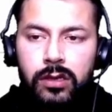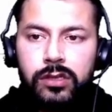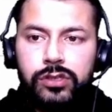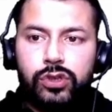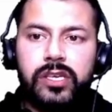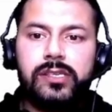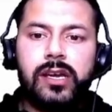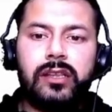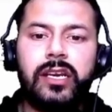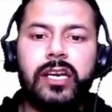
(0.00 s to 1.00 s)
So these
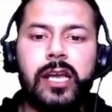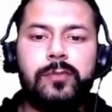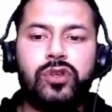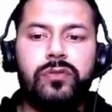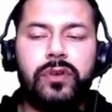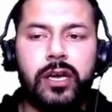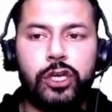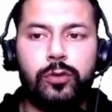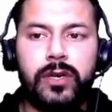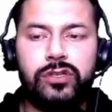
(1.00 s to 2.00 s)
are the types of
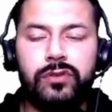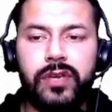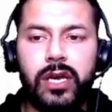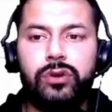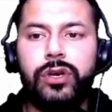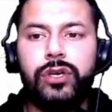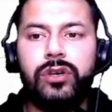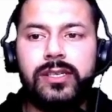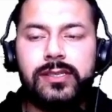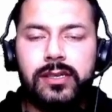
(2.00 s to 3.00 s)
arguments. So we are going to
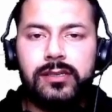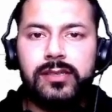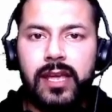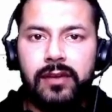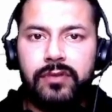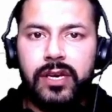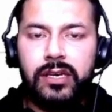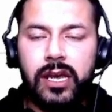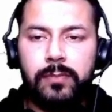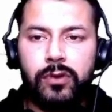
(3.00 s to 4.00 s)
discuss every
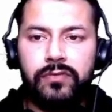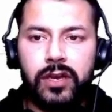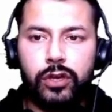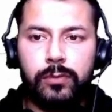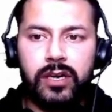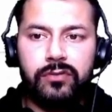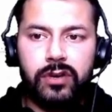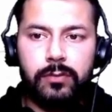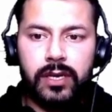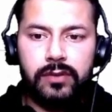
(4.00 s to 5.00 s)
type of argument
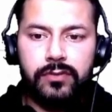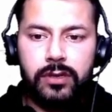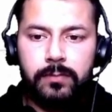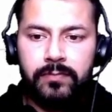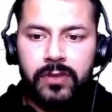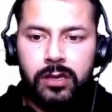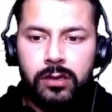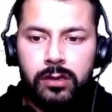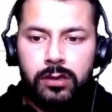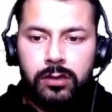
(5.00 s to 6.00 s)
one by one.
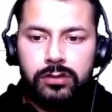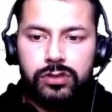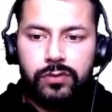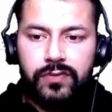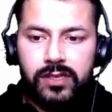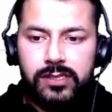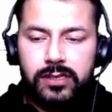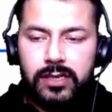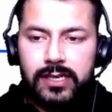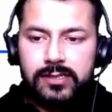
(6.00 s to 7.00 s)
So first
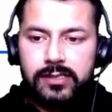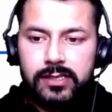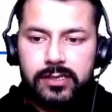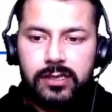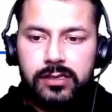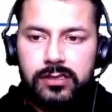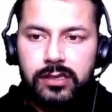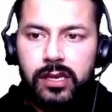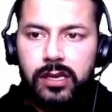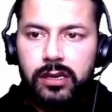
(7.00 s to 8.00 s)
let's discuss
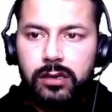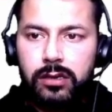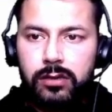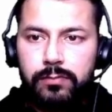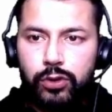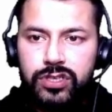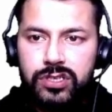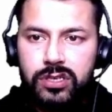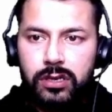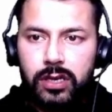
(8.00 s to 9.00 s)
the
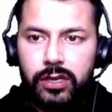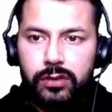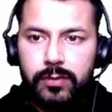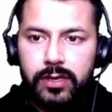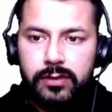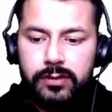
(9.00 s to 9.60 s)
positional argument.